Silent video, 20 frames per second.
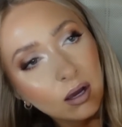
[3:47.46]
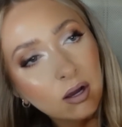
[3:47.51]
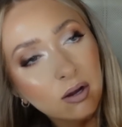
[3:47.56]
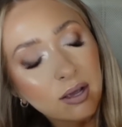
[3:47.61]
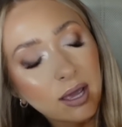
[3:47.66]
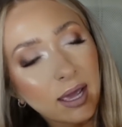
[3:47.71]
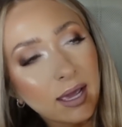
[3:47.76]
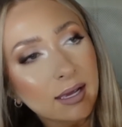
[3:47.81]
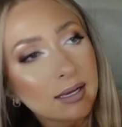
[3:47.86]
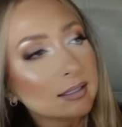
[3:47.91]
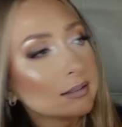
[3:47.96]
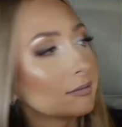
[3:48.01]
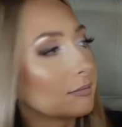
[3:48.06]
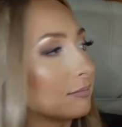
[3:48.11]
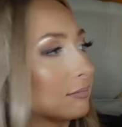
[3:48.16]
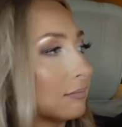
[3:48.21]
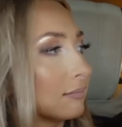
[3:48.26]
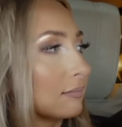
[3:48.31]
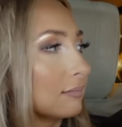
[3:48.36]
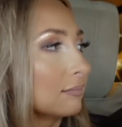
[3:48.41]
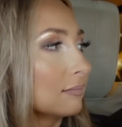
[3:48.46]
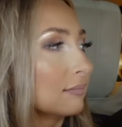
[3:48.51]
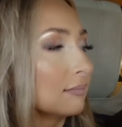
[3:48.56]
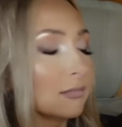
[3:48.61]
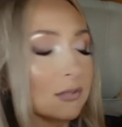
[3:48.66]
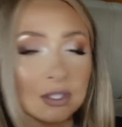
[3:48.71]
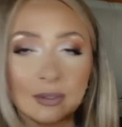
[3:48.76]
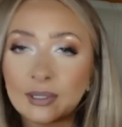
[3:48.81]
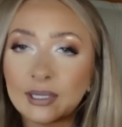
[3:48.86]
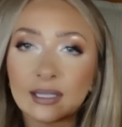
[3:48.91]
Okay,
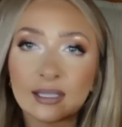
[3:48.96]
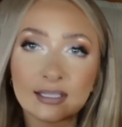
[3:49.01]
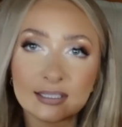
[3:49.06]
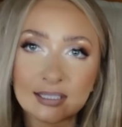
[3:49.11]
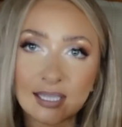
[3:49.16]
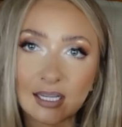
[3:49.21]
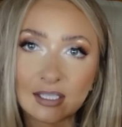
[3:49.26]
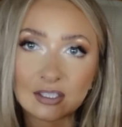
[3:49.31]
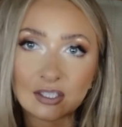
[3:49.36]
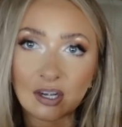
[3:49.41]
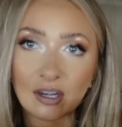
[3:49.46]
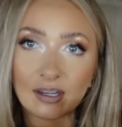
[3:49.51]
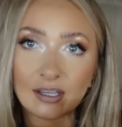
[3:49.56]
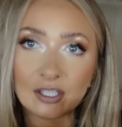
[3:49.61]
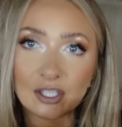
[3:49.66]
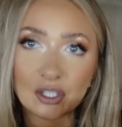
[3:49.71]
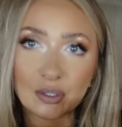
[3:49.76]
should we get this day started?